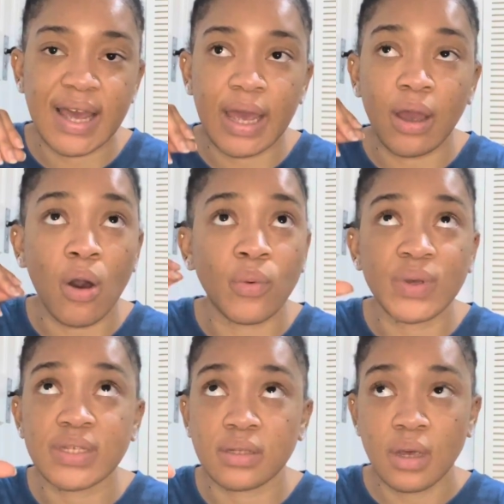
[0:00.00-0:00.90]
I
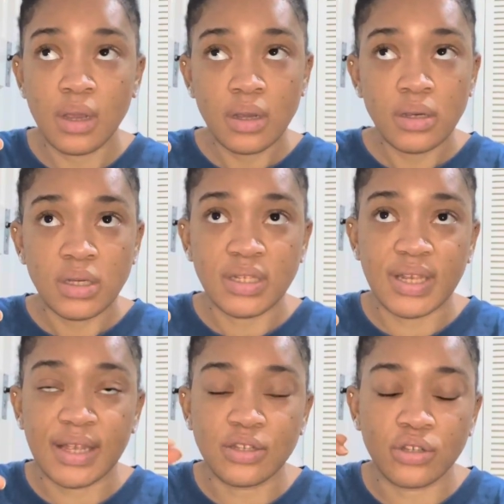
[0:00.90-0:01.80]
always
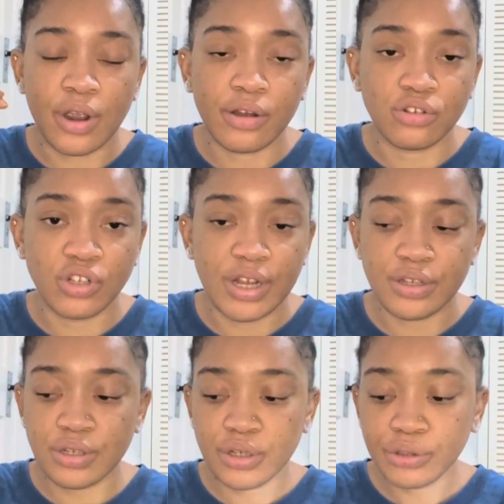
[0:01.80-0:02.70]
say to start out
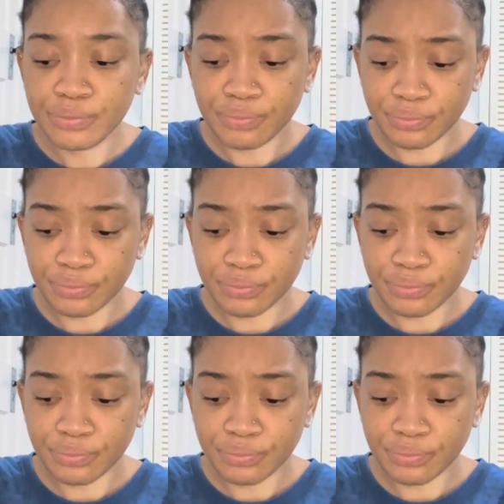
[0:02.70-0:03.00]
gentle.